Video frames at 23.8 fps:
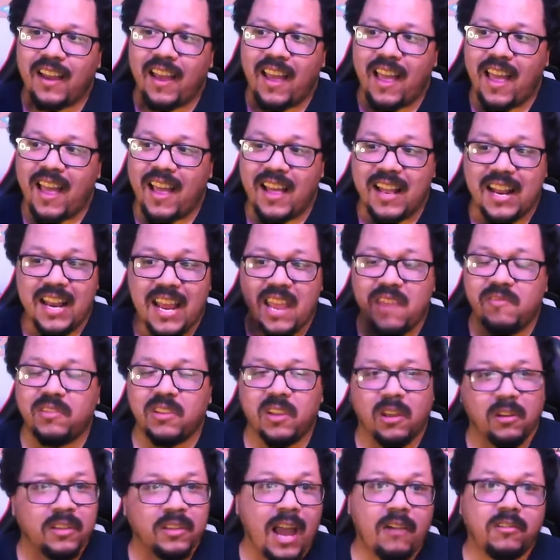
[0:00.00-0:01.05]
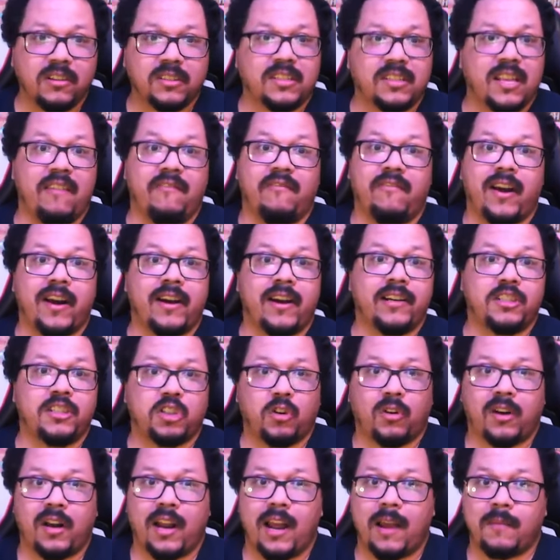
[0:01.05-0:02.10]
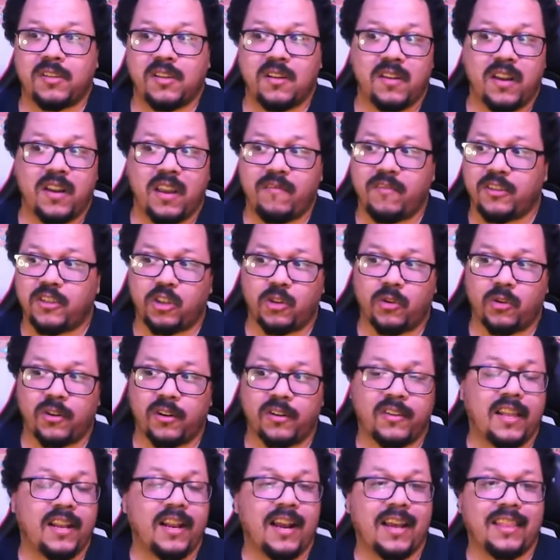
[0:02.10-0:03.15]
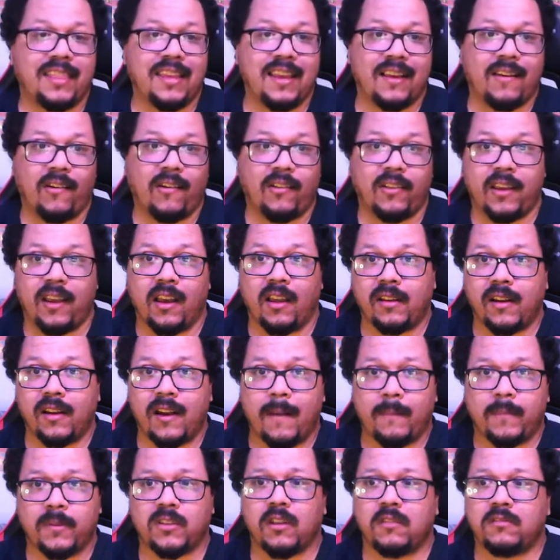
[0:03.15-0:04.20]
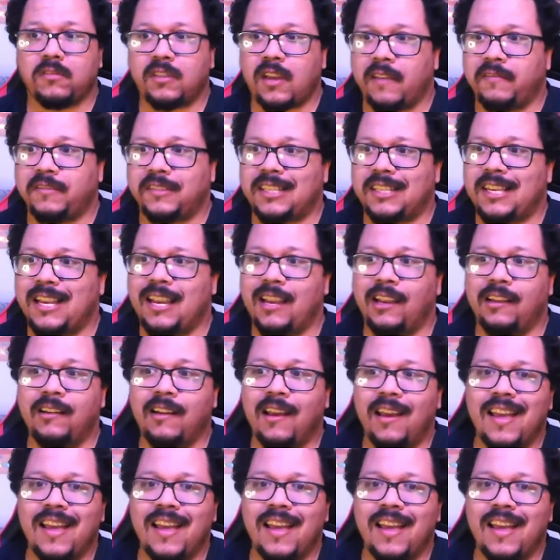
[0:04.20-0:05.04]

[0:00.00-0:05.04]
and even though that was a very short episode, even shorter than I think all the other episodes I've seen,